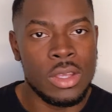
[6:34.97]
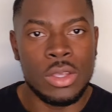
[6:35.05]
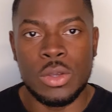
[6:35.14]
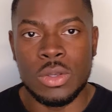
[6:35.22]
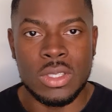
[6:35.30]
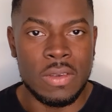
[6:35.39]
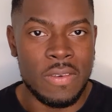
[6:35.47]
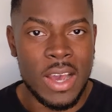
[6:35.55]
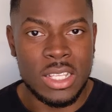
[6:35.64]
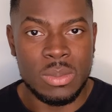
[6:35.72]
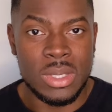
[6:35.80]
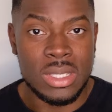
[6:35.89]
use the
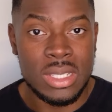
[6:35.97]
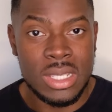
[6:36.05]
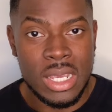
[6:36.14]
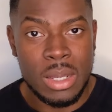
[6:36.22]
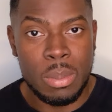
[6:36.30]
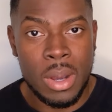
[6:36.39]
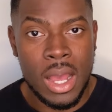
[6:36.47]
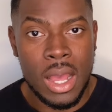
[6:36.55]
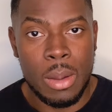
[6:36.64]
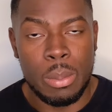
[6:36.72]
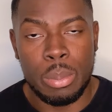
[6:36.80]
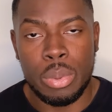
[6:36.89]
vitamin C
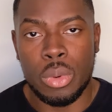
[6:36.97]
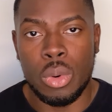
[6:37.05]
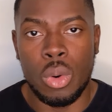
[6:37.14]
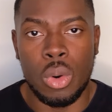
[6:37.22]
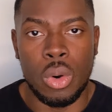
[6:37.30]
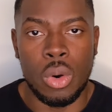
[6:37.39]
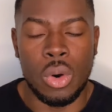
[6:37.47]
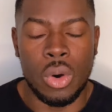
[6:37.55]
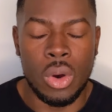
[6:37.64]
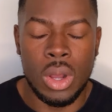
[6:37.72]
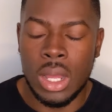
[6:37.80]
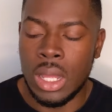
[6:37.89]
pump,
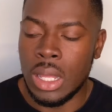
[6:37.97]
or